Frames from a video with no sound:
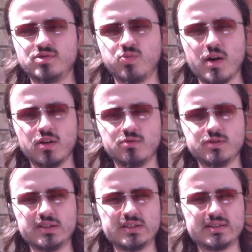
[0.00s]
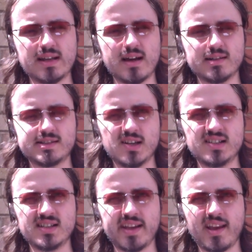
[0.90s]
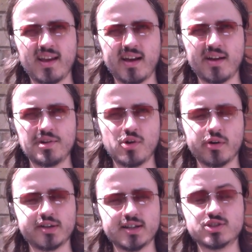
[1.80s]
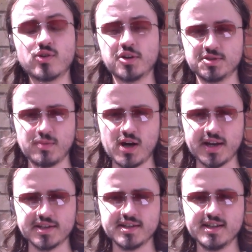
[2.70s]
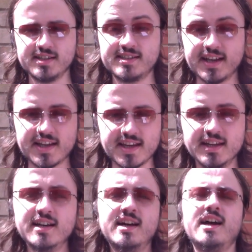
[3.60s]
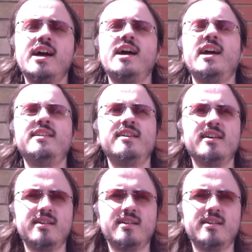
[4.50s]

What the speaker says: will was certainly not as strong as mine, said he, and